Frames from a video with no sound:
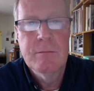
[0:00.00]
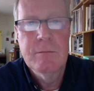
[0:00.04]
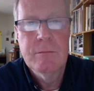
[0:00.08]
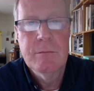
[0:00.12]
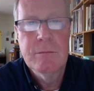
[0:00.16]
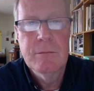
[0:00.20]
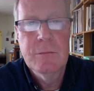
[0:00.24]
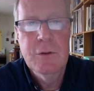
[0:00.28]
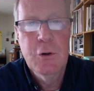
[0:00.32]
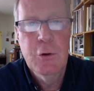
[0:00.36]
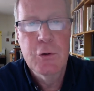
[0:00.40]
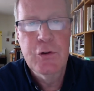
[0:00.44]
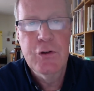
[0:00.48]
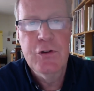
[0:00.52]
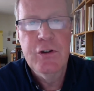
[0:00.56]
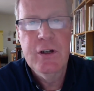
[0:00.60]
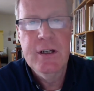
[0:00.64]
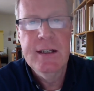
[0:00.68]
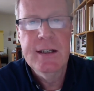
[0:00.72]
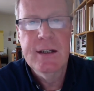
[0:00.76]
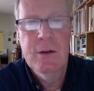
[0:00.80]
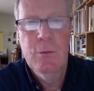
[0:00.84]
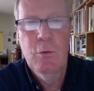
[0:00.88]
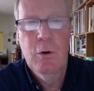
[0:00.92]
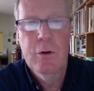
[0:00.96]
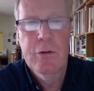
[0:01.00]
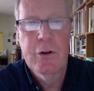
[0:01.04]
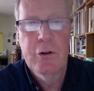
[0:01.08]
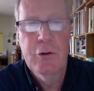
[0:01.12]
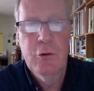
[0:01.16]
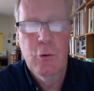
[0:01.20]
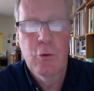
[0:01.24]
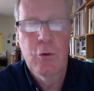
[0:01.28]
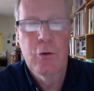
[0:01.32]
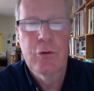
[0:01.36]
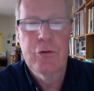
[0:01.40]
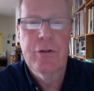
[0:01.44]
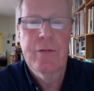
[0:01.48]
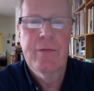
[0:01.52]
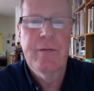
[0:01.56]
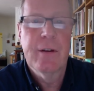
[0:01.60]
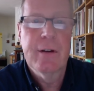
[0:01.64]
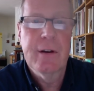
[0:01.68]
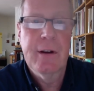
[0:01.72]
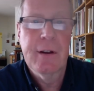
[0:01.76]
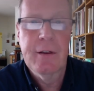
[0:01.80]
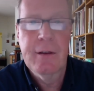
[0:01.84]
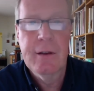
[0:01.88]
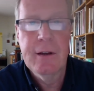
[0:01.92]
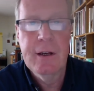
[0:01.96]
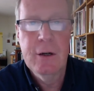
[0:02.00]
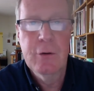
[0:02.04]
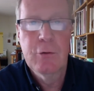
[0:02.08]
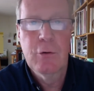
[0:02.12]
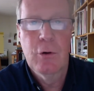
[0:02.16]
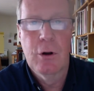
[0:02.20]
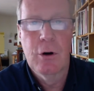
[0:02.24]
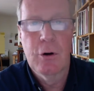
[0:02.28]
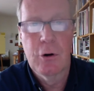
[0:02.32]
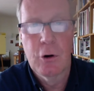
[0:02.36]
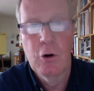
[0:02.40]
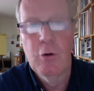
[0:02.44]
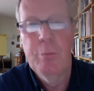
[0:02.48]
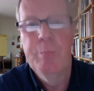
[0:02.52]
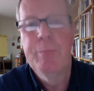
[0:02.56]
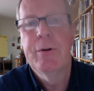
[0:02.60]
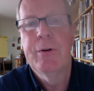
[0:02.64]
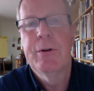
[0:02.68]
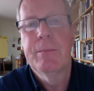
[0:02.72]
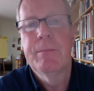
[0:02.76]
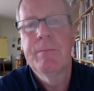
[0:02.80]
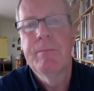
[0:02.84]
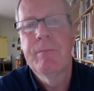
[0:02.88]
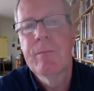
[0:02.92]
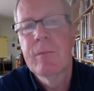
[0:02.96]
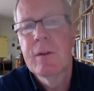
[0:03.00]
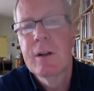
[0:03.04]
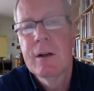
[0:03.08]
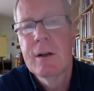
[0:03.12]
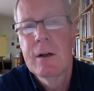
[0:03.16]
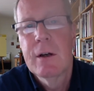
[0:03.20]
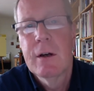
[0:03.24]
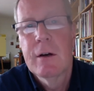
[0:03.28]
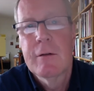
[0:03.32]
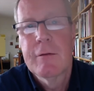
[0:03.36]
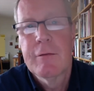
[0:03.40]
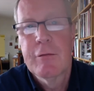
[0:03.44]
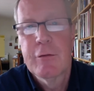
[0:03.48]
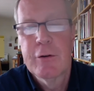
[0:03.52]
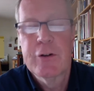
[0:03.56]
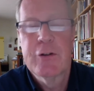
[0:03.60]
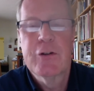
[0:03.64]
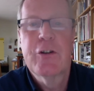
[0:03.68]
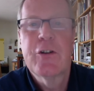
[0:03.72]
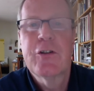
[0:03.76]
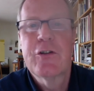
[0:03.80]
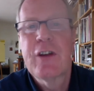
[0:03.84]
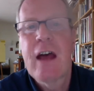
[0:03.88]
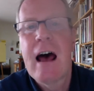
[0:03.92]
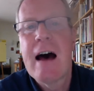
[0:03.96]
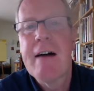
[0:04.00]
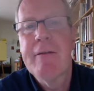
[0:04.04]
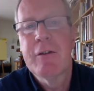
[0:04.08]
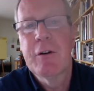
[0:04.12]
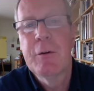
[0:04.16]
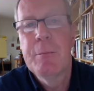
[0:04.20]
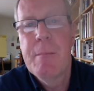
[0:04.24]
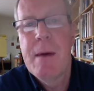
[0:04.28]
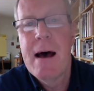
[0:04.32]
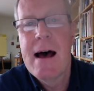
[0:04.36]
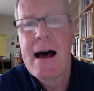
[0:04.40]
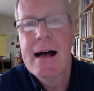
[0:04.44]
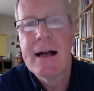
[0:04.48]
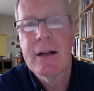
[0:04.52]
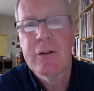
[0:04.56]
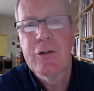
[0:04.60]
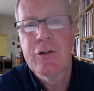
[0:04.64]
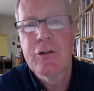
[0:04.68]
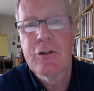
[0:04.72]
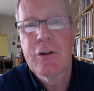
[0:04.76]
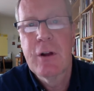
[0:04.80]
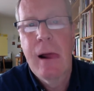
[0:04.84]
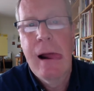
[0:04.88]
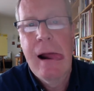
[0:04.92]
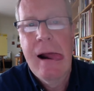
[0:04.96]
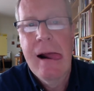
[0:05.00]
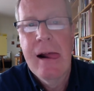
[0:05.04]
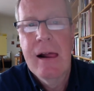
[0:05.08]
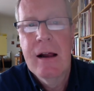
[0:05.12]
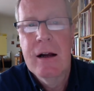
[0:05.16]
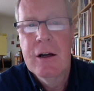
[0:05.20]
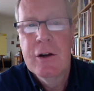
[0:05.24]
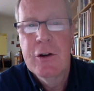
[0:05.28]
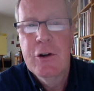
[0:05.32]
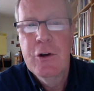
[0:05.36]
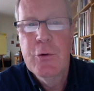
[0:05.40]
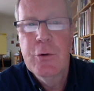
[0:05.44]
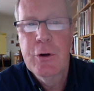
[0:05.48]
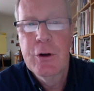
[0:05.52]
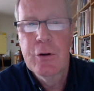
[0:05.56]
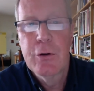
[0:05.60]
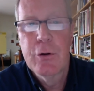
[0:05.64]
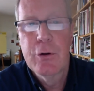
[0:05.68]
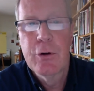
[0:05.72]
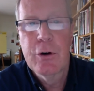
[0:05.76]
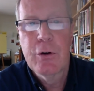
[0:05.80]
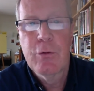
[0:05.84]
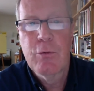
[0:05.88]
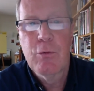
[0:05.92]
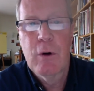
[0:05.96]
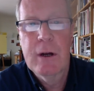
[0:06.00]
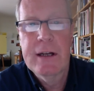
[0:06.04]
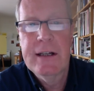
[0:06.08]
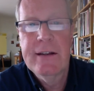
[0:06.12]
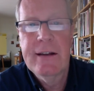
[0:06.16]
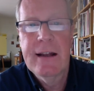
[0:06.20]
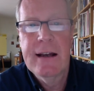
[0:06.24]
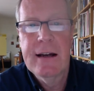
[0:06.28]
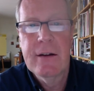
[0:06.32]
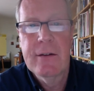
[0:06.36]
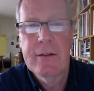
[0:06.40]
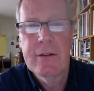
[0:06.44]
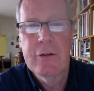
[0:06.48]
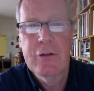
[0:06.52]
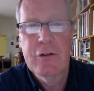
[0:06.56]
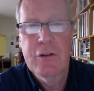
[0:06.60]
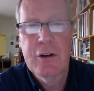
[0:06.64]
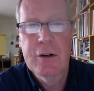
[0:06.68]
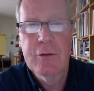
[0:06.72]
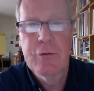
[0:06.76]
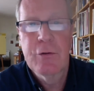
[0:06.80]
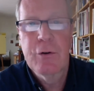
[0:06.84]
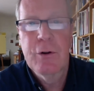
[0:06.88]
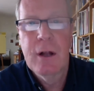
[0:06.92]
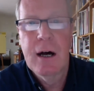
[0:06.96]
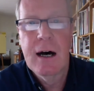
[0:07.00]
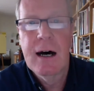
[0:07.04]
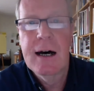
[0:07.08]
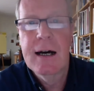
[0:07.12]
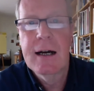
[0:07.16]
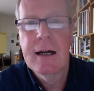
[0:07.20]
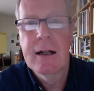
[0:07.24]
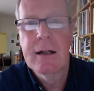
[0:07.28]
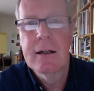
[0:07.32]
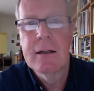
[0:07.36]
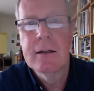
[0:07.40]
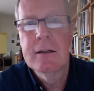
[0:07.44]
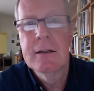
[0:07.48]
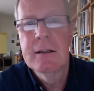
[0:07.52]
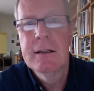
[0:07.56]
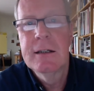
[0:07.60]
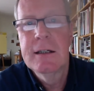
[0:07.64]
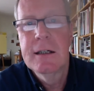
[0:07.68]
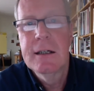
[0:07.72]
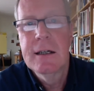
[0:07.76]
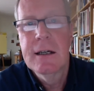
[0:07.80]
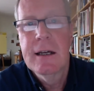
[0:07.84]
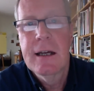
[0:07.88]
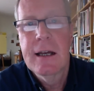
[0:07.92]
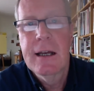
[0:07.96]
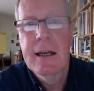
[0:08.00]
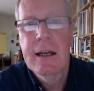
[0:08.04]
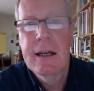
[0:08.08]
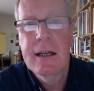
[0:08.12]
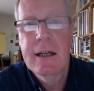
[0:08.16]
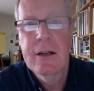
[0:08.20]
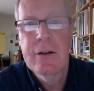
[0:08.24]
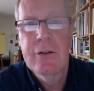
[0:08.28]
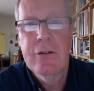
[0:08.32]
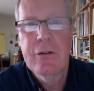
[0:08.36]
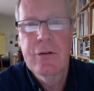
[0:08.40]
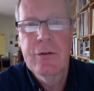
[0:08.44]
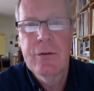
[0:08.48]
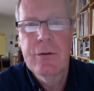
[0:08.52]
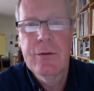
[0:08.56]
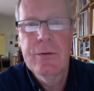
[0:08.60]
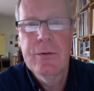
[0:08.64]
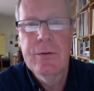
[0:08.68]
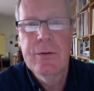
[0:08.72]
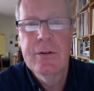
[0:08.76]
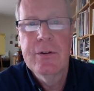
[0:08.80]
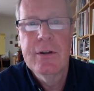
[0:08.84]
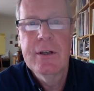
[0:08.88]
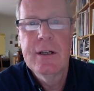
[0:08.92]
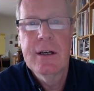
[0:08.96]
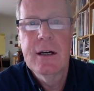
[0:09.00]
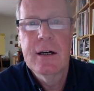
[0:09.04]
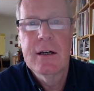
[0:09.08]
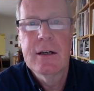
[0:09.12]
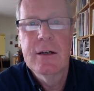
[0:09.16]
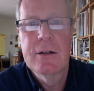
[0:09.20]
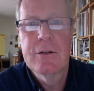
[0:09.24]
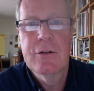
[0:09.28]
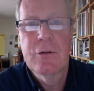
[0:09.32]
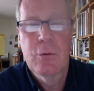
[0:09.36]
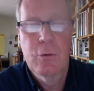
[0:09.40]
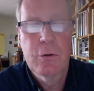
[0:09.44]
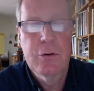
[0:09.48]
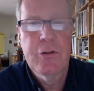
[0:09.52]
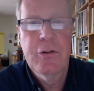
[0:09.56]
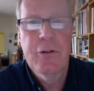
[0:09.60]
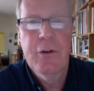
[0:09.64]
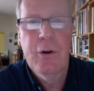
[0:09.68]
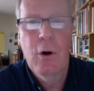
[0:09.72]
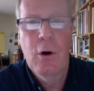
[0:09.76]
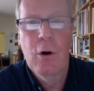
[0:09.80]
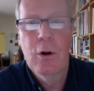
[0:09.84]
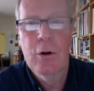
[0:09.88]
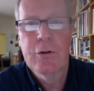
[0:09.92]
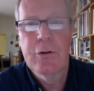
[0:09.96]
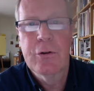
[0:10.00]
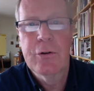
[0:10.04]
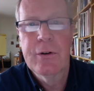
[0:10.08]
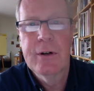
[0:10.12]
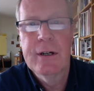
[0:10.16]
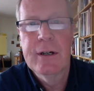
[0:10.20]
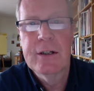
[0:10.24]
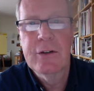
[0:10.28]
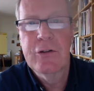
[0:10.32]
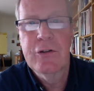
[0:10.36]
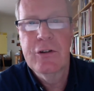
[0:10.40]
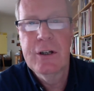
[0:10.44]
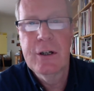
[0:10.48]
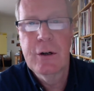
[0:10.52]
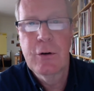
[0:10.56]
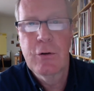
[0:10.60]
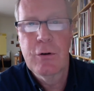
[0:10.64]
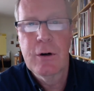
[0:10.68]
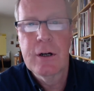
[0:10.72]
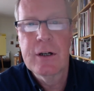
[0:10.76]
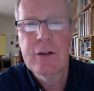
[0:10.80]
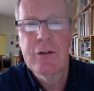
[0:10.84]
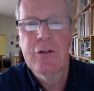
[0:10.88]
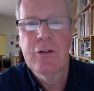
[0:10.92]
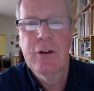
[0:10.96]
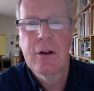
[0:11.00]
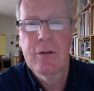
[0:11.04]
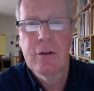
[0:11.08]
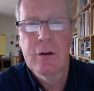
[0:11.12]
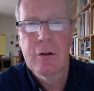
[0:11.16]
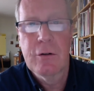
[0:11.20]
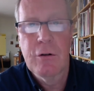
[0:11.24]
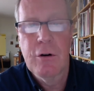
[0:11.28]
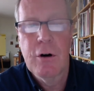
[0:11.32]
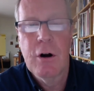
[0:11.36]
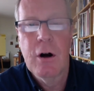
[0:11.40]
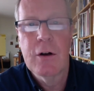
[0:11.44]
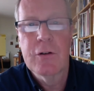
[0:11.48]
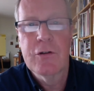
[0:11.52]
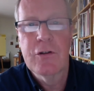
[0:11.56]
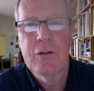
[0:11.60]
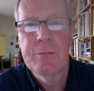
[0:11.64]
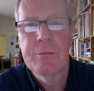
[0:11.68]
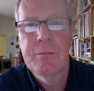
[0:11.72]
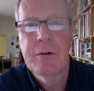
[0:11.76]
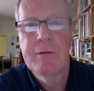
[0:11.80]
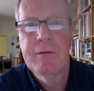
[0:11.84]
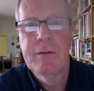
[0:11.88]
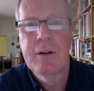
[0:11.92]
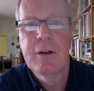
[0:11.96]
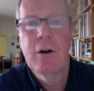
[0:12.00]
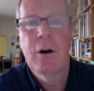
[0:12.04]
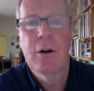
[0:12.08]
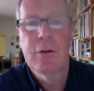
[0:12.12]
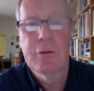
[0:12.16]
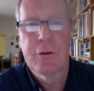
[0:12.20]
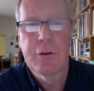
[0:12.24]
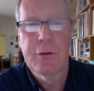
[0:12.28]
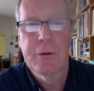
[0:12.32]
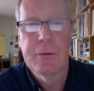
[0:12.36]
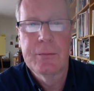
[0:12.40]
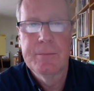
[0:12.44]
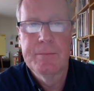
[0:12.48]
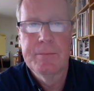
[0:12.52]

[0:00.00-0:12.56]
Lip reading: you'll see that when the doors of the cathedral are open, for instance, after Mass, you can look right down the central aisle into the towards the altar and see Christ on the cross above the altar.